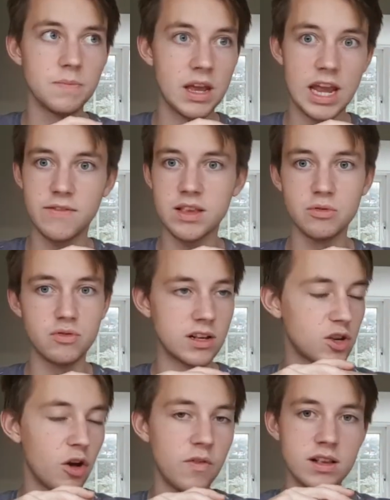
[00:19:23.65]
Like if someone drinks
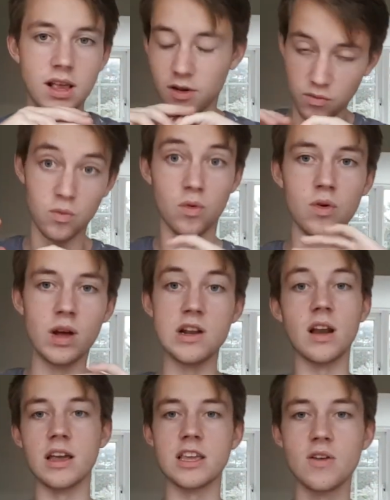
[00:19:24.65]
coffee, it's like woo, and
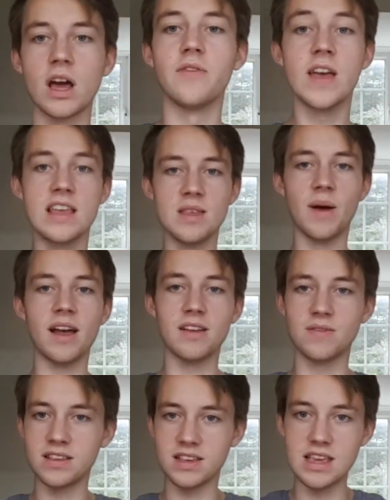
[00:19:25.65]
like you kind of hit the back of
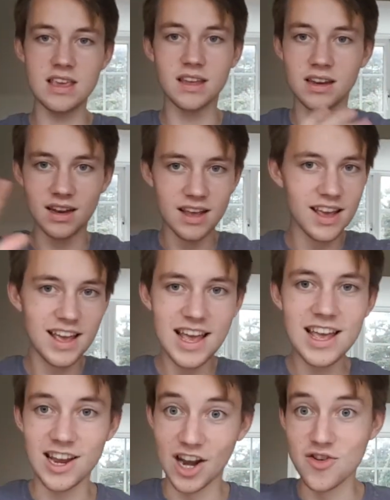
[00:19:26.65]
the seat, and
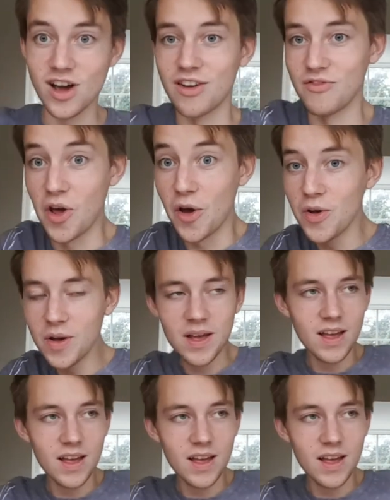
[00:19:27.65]
you kind of know.